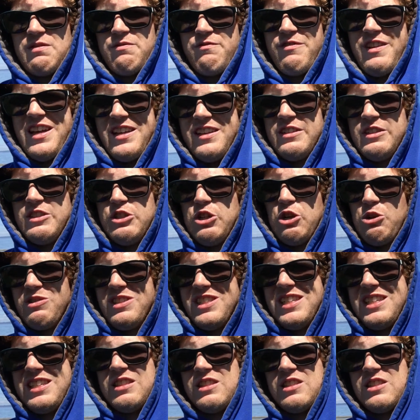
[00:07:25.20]
fed
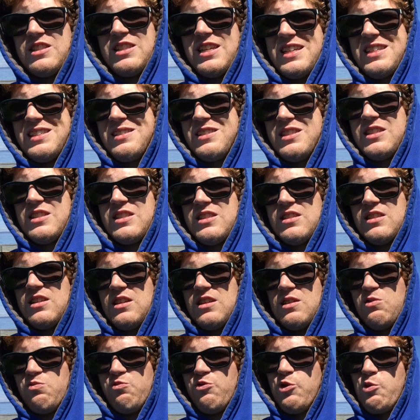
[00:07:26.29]
donuts as
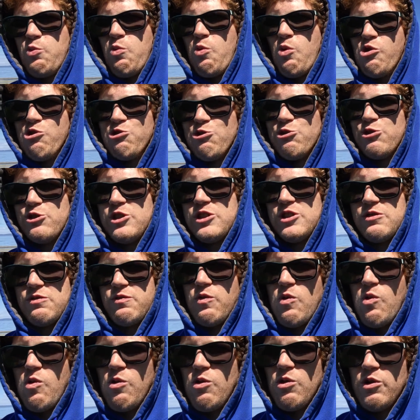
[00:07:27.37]
rewards
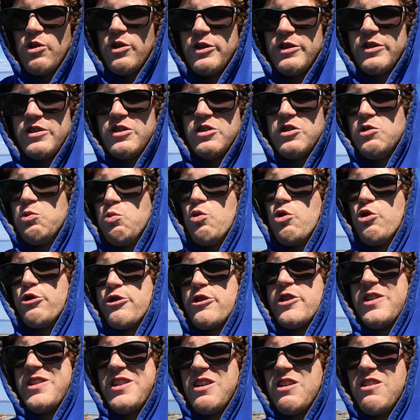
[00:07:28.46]
for good
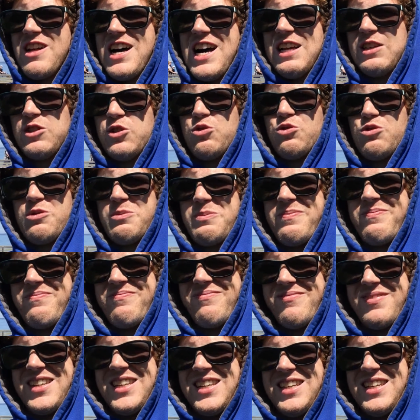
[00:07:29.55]
work in the classroom.
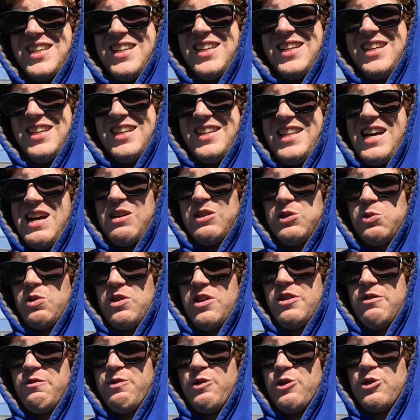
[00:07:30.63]
And that was one of
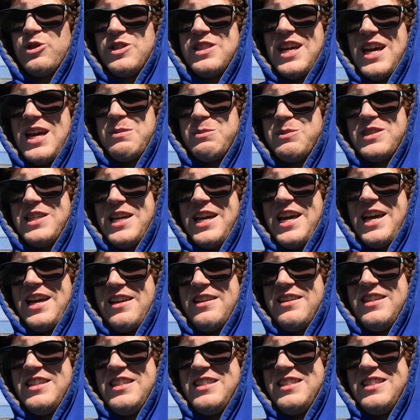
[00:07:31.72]
the first times I had
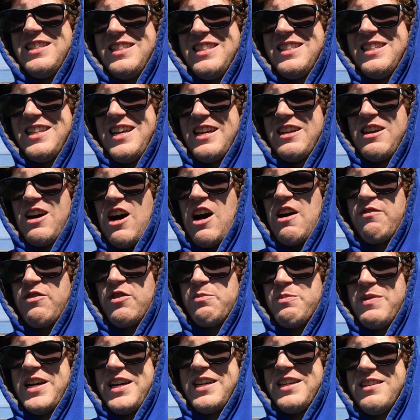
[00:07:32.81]
eaten like off of
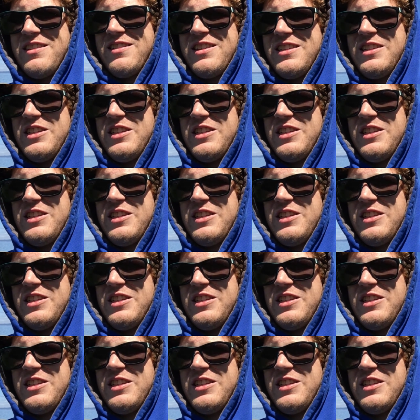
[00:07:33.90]
my